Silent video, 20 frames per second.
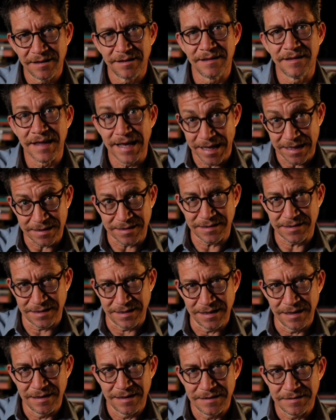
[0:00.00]
this,
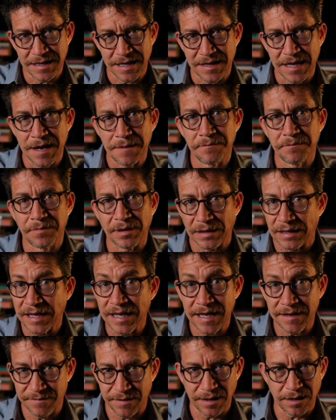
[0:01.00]
that they
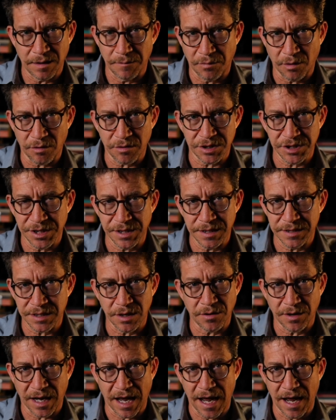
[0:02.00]
believe that abortion is
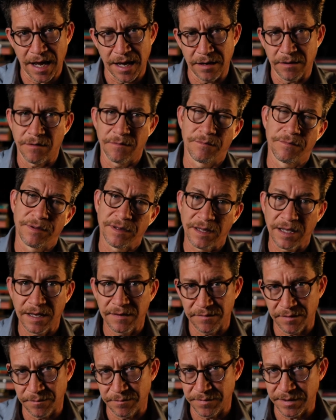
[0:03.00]
okay, or
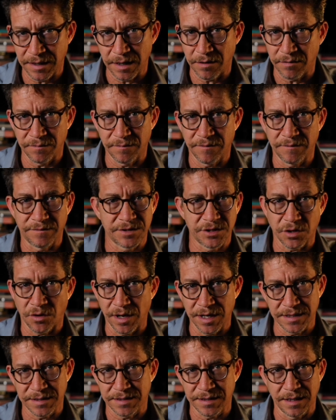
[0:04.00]
believe, you know,
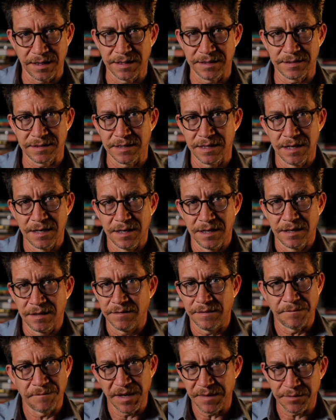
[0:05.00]
choice is,
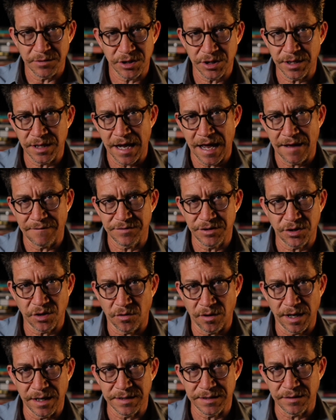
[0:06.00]
that people shouldn't have
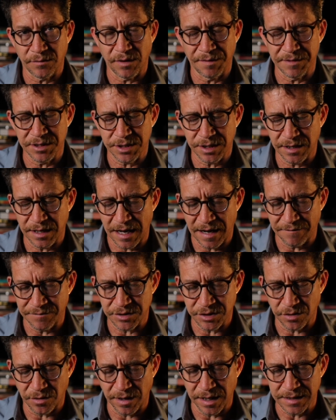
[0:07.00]
choice, that women shouldn't have
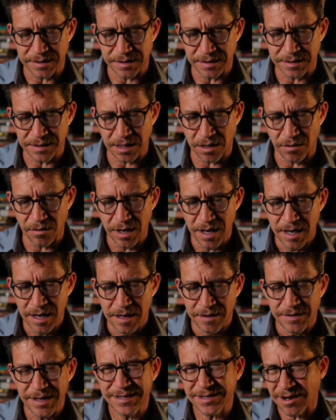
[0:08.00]
choice. And so
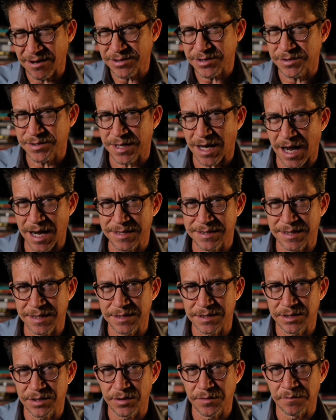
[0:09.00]
this also ties
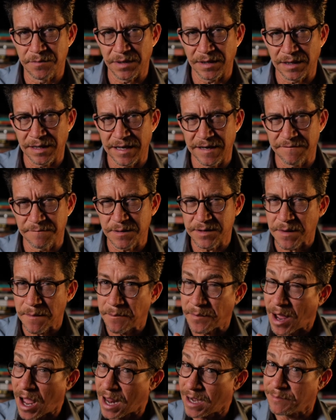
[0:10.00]
into belief. But the
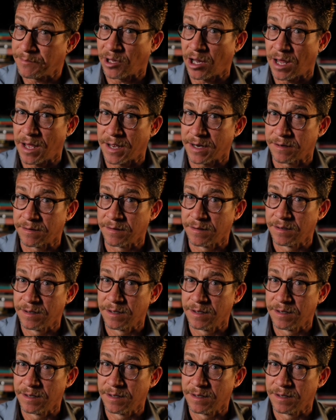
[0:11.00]
bottom line